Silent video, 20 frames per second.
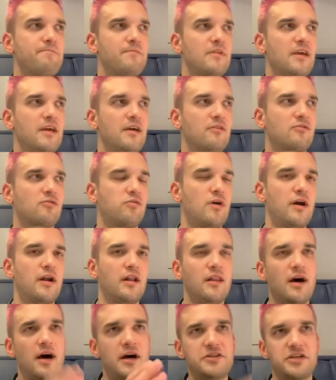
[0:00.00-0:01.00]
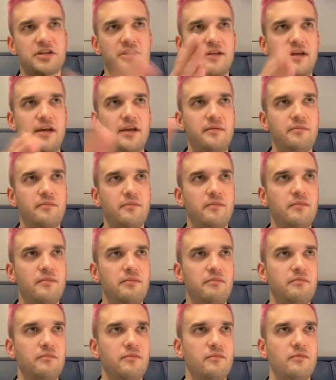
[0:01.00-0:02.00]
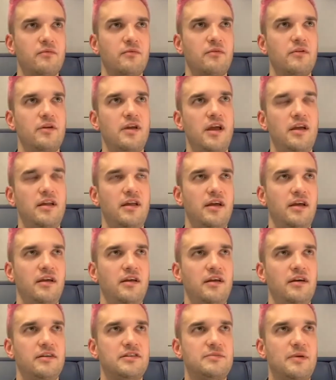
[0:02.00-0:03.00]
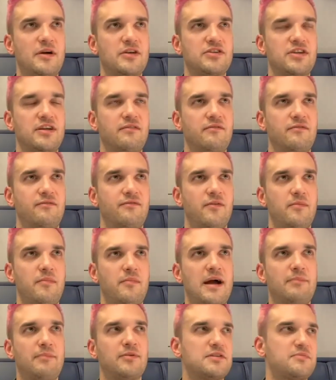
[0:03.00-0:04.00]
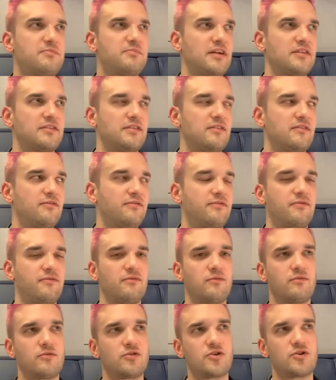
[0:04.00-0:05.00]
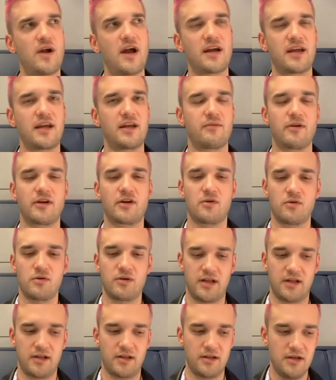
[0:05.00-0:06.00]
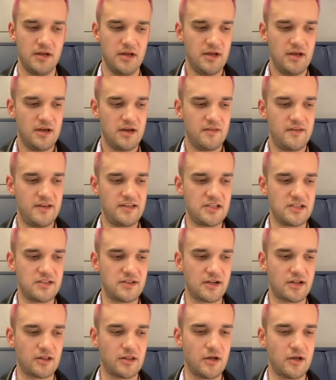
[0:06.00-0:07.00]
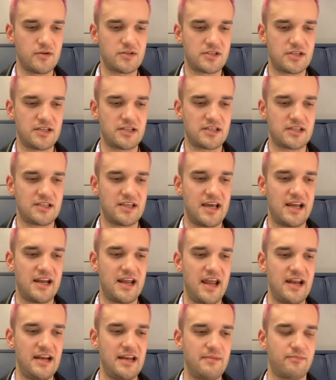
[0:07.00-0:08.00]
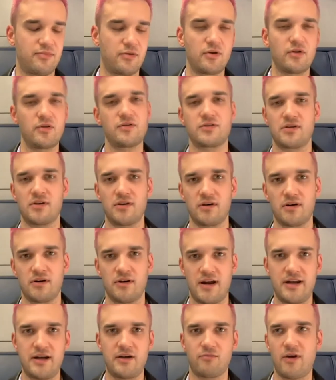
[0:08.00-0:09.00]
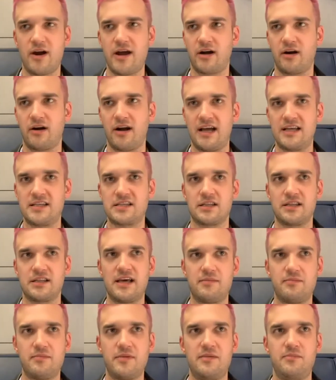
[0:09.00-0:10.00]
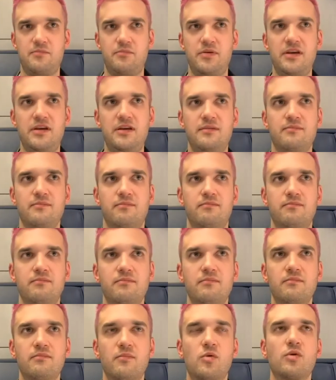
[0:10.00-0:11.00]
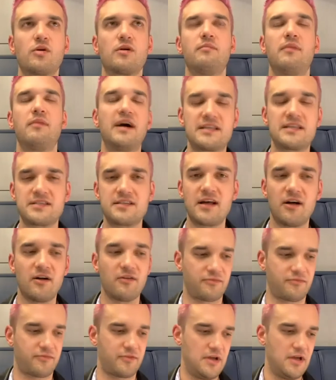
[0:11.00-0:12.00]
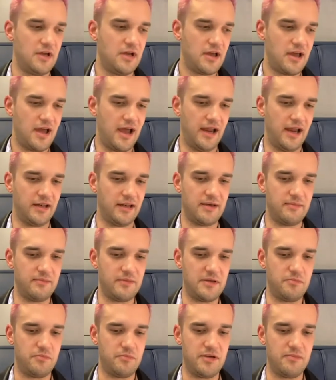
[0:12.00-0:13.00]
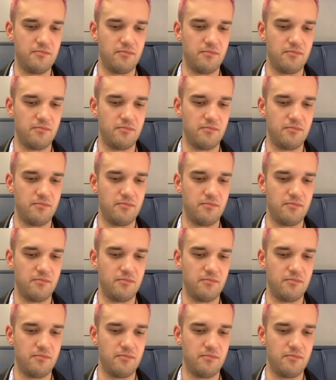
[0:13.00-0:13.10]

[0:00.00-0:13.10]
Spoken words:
chronologically, especially from my perspective, tracking and recording, this is the closest that any producer or any writer has let me be more myself and let me be